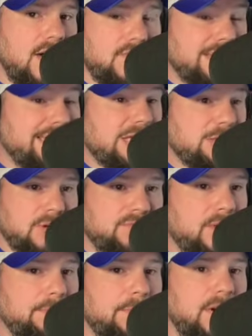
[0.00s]
of a desperate
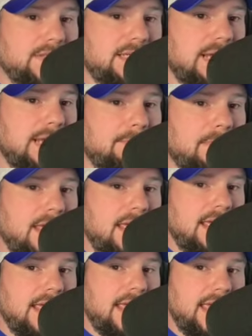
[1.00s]
football team
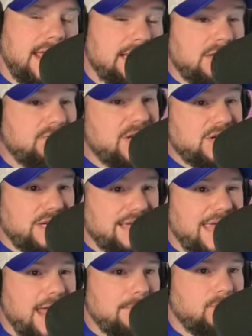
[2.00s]
in a division
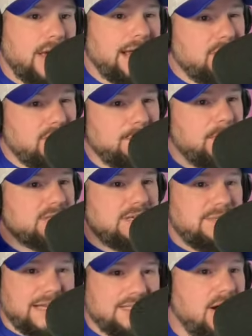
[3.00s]
game, right? I know the Bills
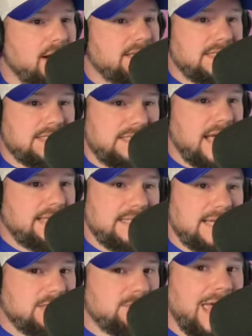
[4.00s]
have had a ton of success
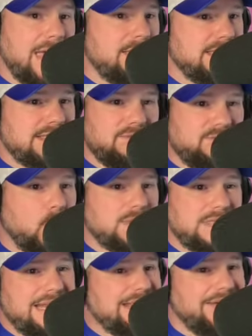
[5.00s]
against Miami. Is it
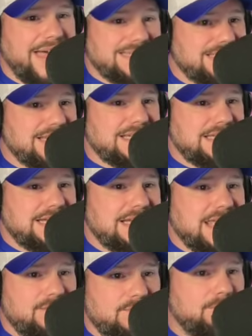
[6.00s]
14 of the last 16
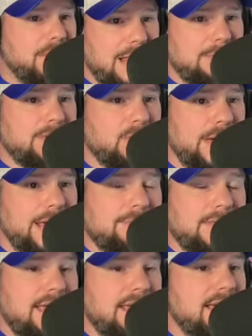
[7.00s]
they've been able to win?
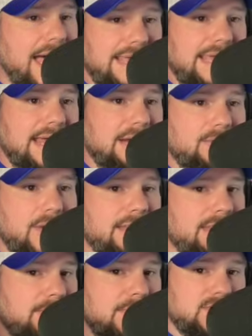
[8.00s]
I get it,
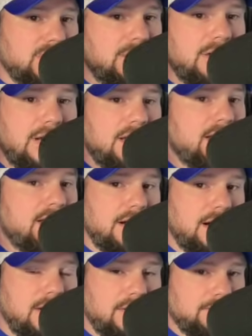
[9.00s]
right? The Bills have
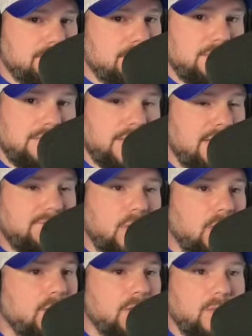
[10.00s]

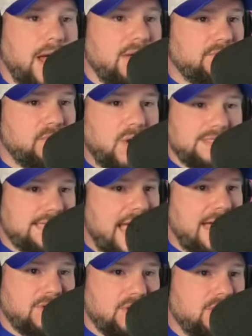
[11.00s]
earned the right for us to
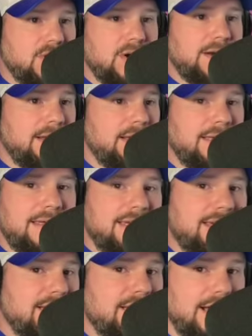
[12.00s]
have a good
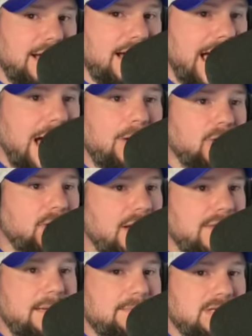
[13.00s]
outlook
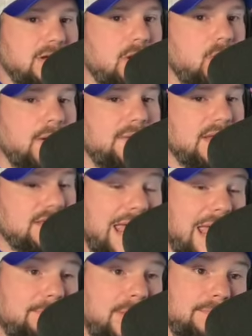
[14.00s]
on them to go win this
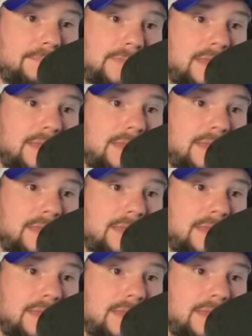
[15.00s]
game. But